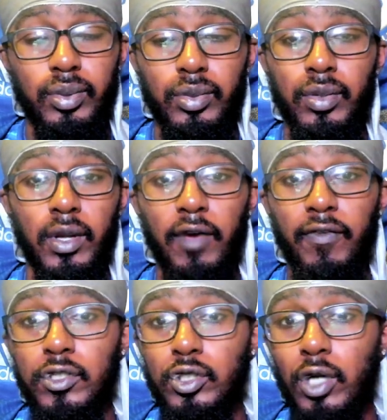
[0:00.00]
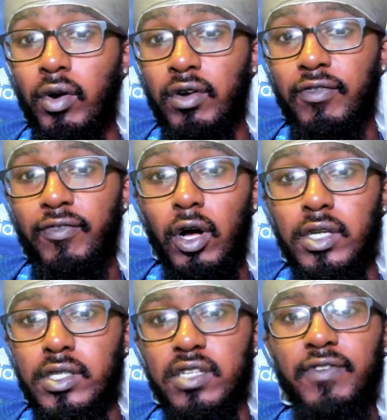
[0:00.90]
if it's jarring for us
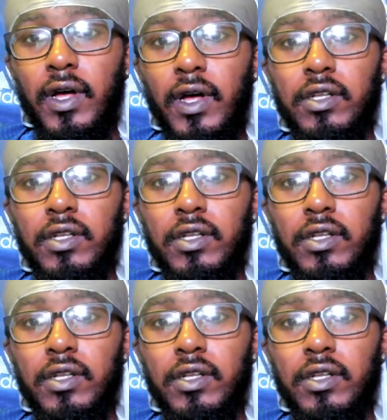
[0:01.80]
as fans,